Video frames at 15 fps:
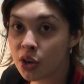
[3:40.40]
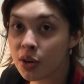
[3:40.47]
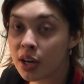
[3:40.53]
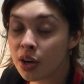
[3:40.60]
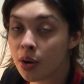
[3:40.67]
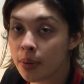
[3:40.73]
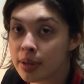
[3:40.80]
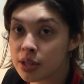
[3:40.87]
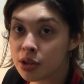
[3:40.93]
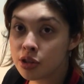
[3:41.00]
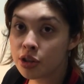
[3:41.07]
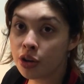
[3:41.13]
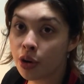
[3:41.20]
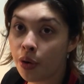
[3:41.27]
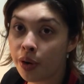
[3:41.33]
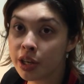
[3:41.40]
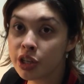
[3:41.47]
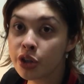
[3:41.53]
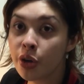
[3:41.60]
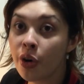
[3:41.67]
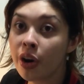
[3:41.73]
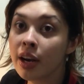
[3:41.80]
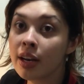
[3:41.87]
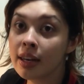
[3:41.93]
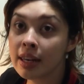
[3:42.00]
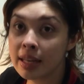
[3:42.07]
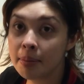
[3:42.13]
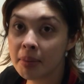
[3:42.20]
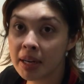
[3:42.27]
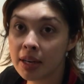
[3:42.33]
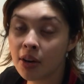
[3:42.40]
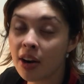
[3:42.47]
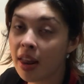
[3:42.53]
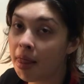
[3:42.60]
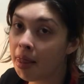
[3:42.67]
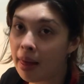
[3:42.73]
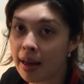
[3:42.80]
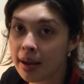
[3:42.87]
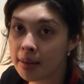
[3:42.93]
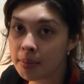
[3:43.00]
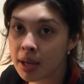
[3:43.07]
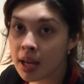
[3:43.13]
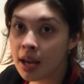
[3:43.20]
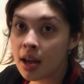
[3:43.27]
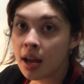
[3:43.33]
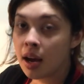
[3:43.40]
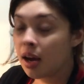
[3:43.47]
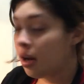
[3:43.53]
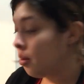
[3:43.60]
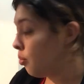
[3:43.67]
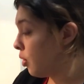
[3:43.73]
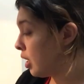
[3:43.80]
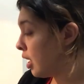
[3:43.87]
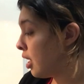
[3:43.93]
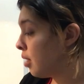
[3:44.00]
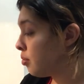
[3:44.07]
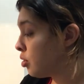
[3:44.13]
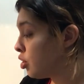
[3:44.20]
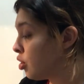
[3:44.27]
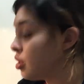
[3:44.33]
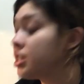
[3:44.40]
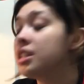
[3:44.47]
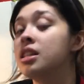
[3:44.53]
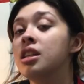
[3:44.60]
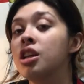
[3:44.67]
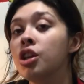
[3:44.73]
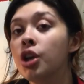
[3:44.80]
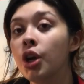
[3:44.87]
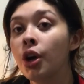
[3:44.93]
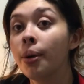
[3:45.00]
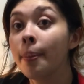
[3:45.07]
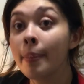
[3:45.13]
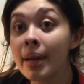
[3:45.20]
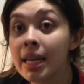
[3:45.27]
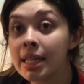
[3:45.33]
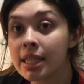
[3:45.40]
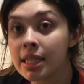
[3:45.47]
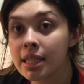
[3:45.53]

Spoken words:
You can always use an orange or a lemon or a lime when it comes to seasoning your meat.